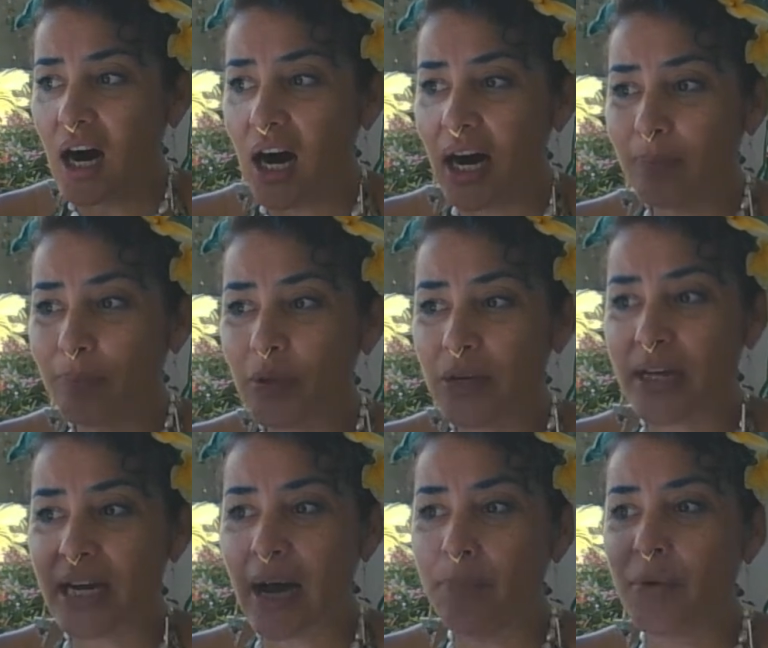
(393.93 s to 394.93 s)
I'm
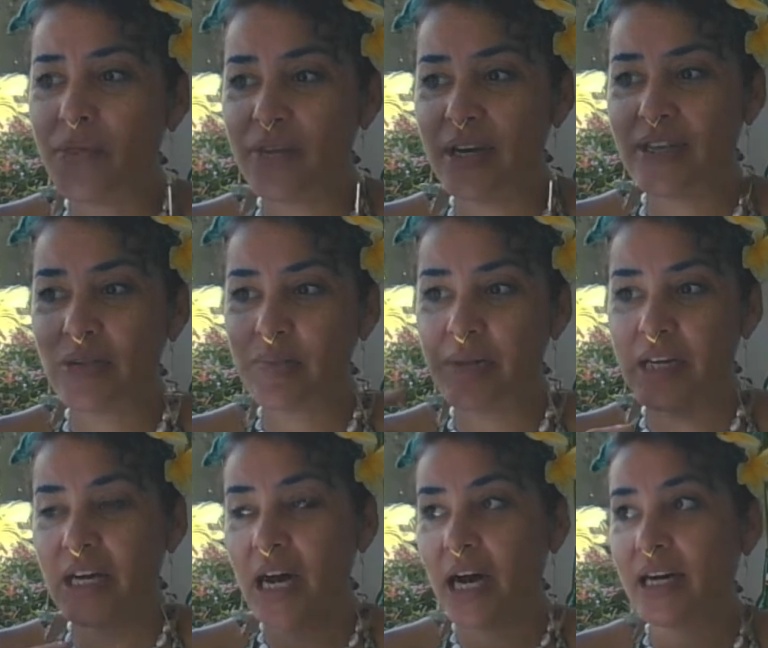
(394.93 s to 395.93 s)
putting up with this
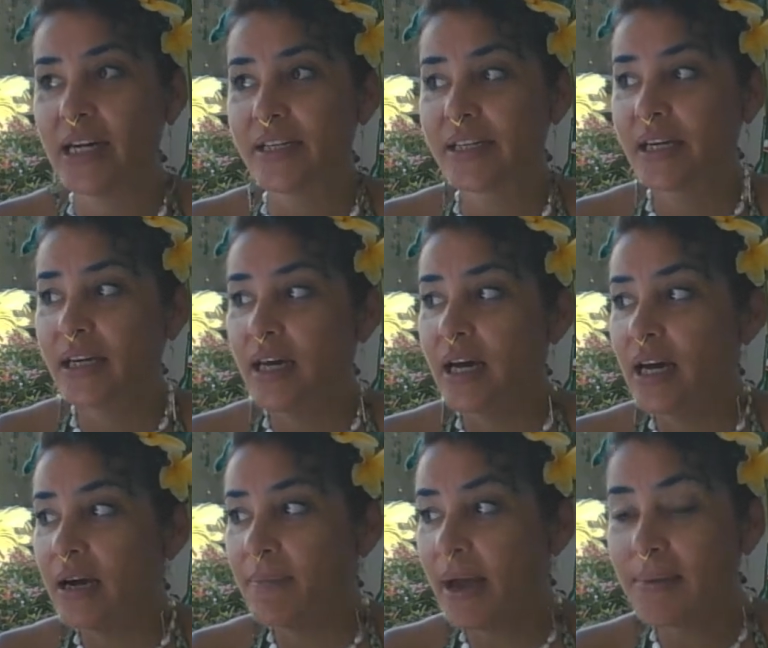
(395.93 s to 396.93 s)
because
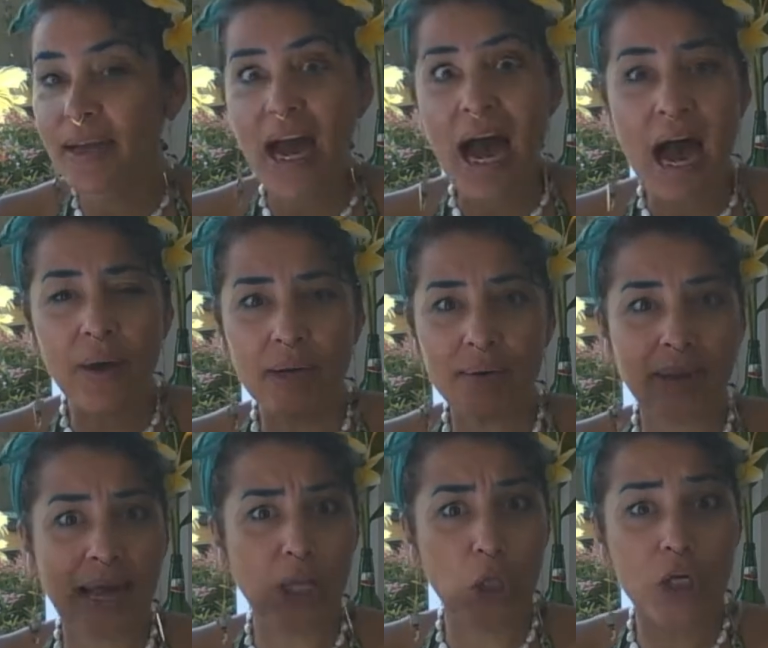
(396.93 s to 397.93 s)
maybe how it
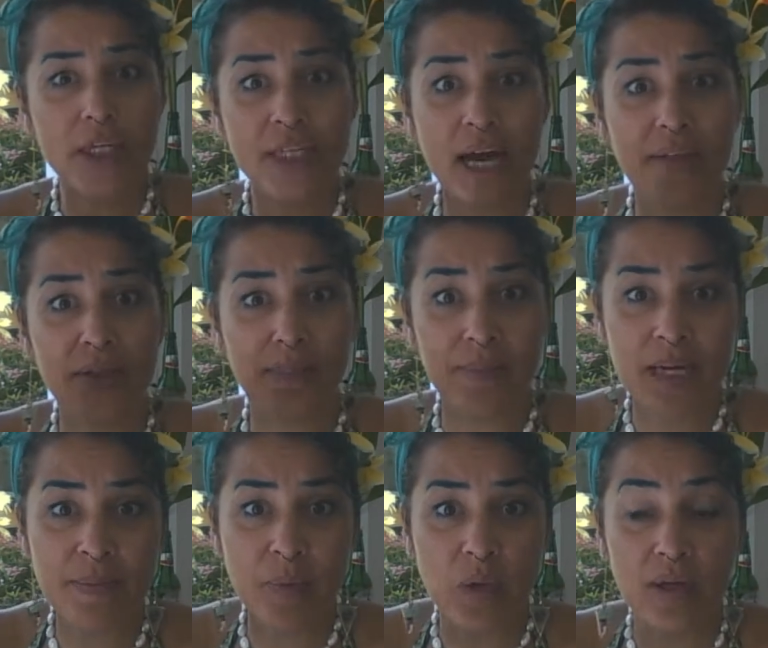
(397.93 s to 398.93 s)
might look to other
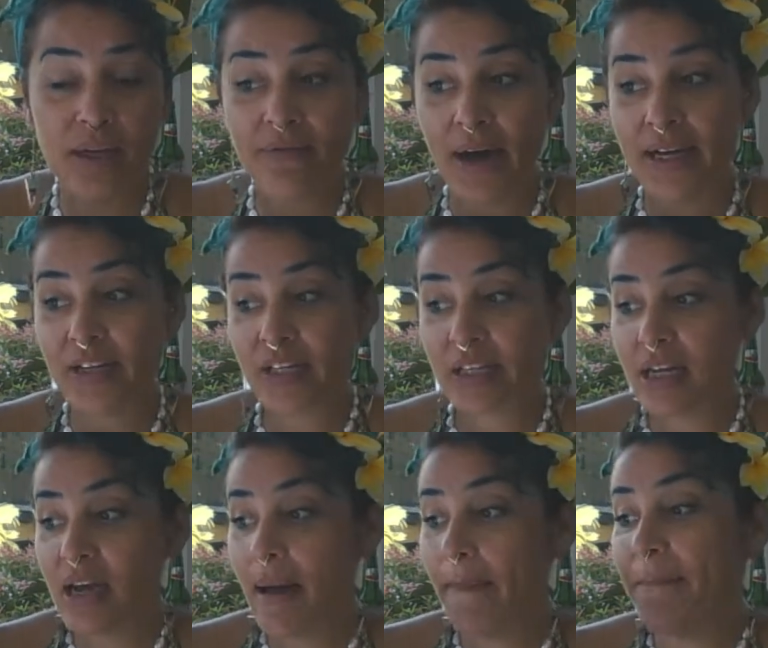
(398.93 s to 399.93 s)
people if I just
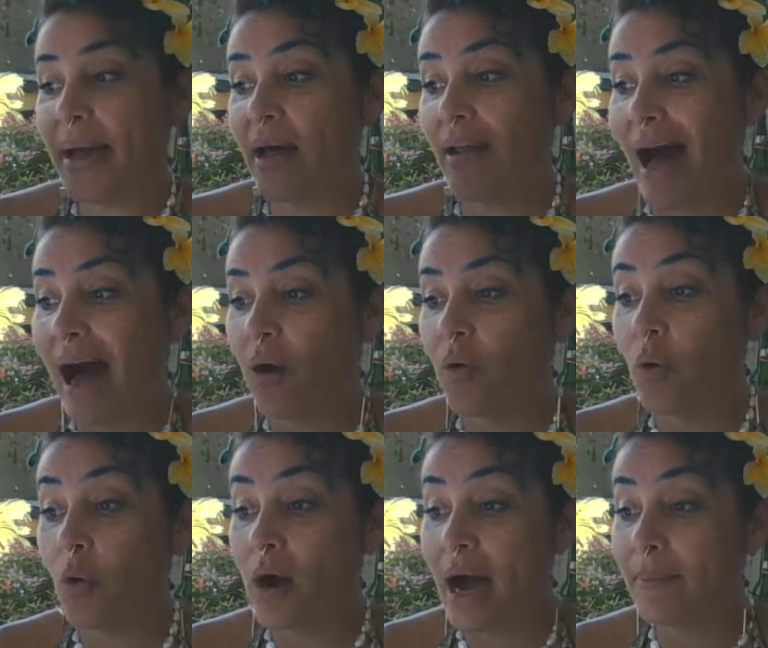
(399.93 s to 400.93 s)
bail out,
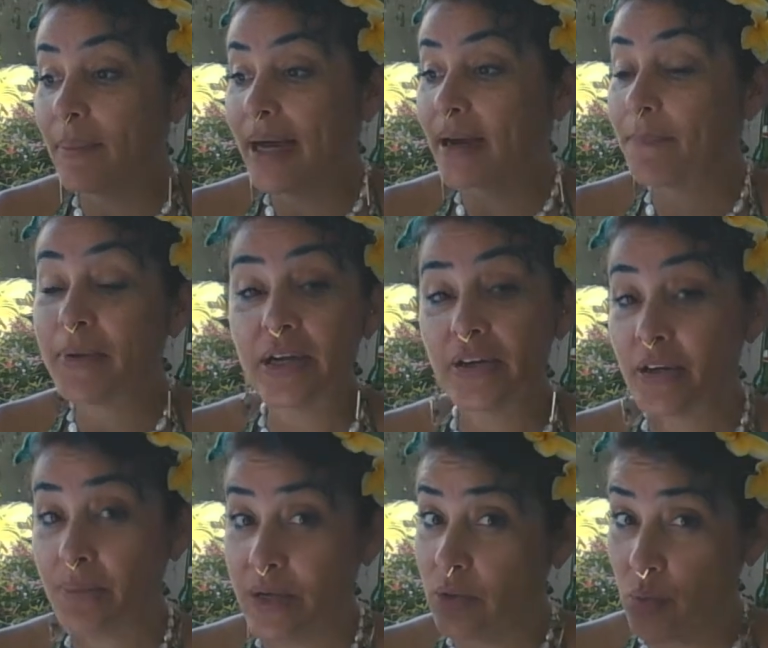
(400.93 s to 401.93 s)
or I might appear to
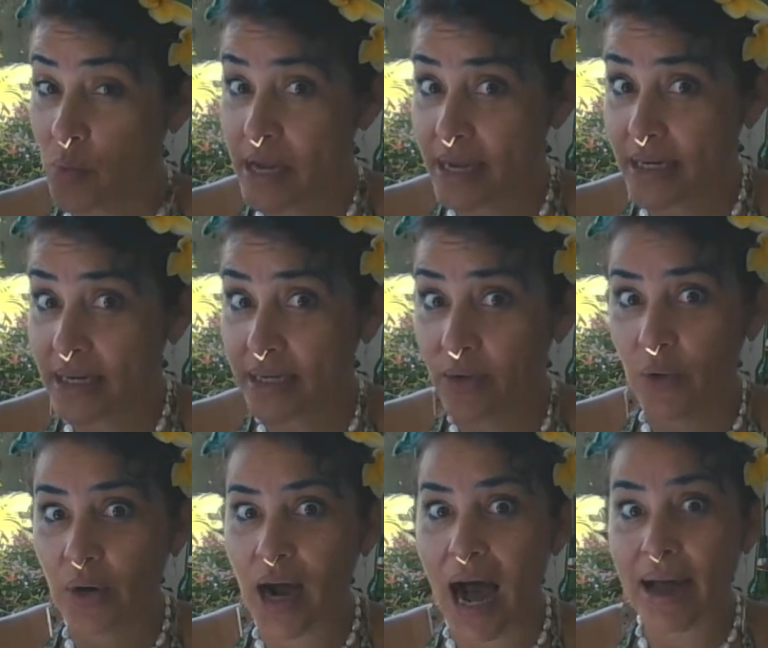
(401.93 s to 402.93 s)
be weak,
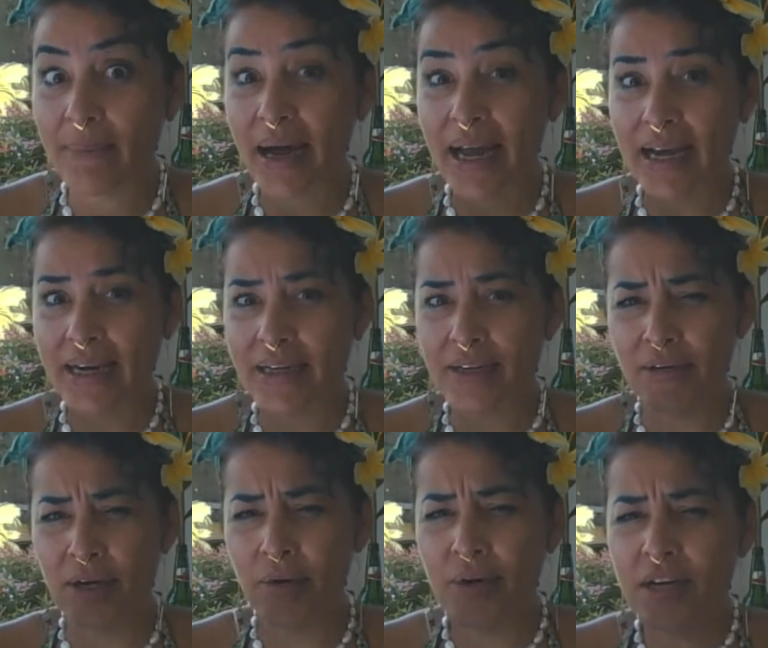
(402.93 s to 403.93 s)
or I might,
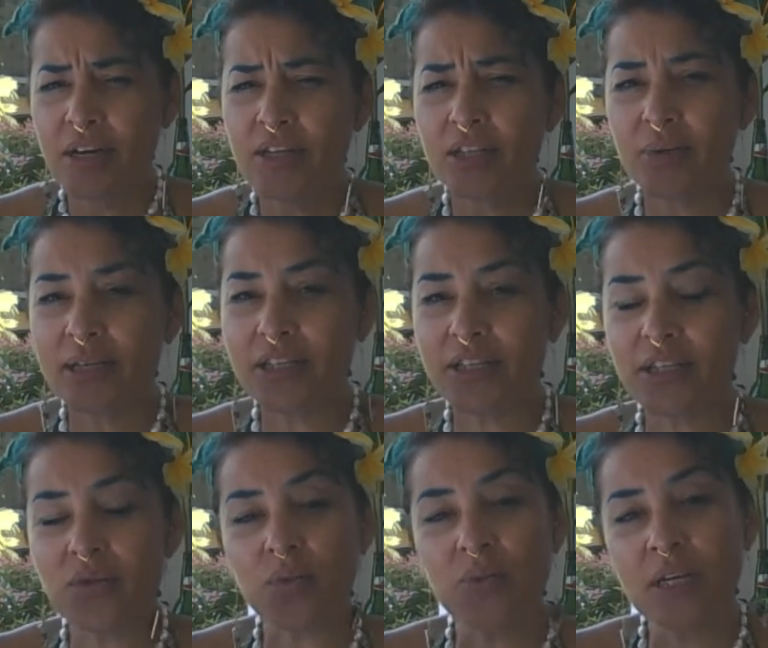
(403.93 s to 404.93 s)
so it's
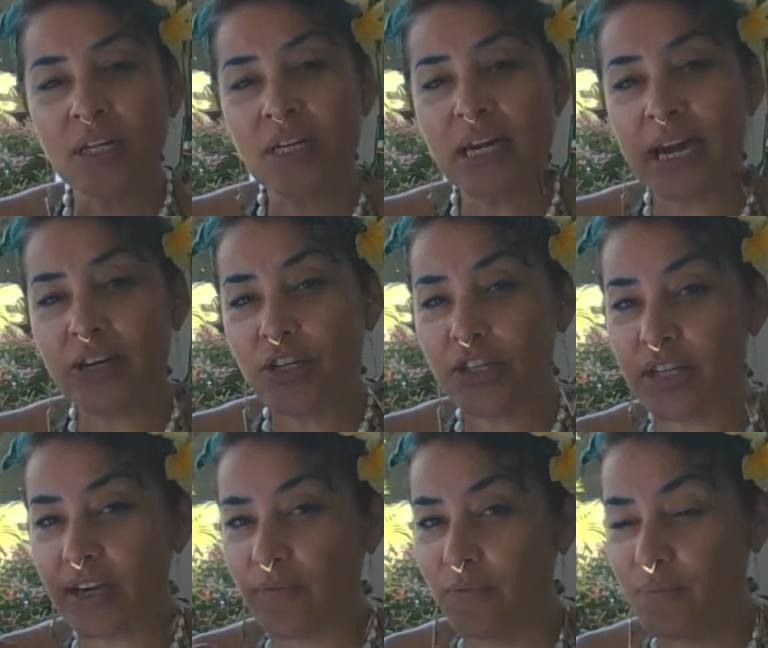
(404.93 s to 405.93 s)
this really
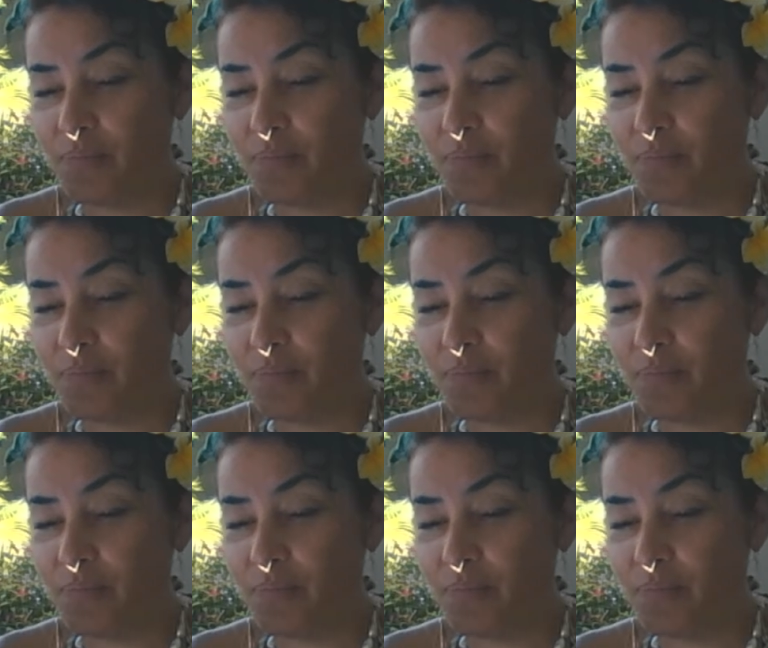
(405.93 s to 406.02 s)
interesting